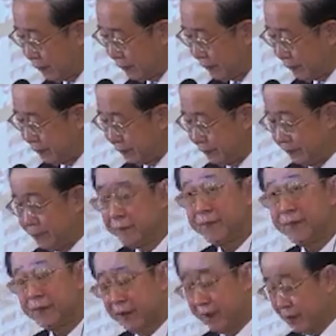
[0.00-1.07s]
Fifth,
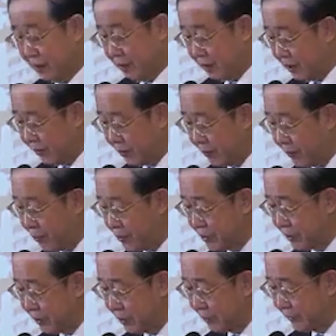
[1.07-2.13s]
the
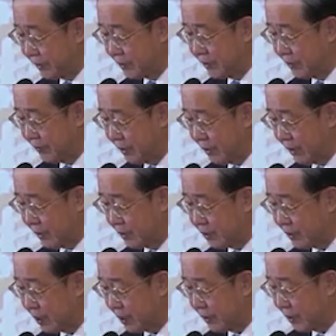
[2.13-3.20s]
promotion of SME and
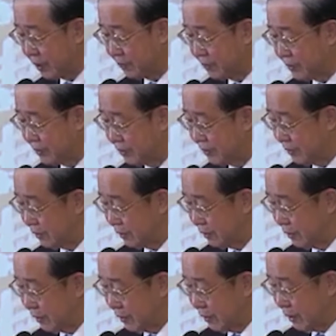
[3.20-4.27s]
startups.
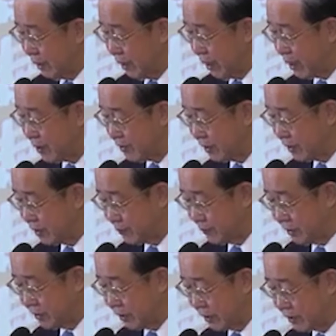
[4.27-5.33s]
As this
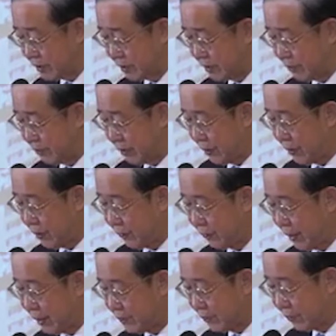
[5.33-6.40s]
business play a
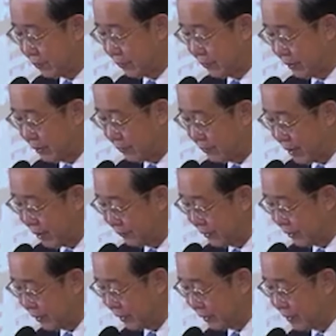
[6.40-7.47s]
vital role in
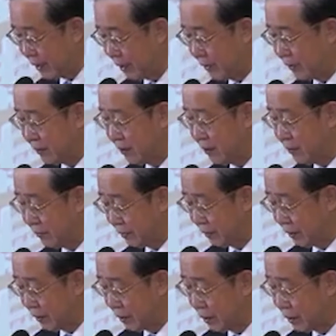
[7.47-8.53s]
driving the Thai
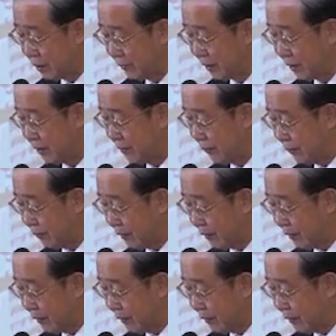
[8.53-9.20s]
economy,